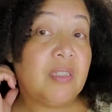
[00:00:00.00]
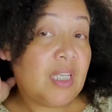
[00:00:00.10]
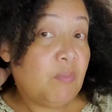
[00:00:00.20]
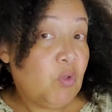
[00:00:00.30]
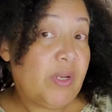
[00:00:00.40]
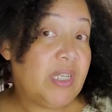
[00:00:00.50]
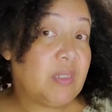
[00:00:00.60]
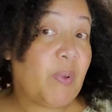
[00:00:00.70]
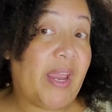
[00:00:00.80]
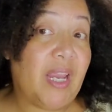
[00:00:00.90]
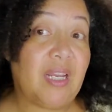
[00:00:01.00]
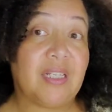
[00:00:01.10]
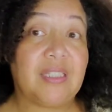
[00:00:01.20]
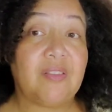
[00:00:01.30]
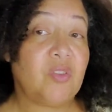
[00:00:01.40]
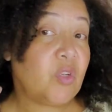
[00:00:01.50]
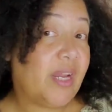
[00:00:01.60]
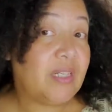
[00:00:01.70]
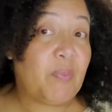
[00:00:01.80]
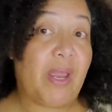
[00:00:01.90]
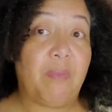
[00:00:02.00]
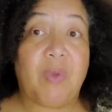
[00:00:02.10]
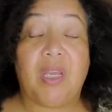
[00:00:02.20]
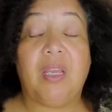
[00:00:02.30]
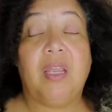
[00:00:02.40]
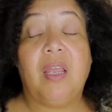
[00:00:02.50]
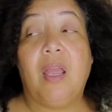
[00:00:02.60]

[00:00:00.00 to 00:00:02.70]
Temu is paying because it's trying to pay me.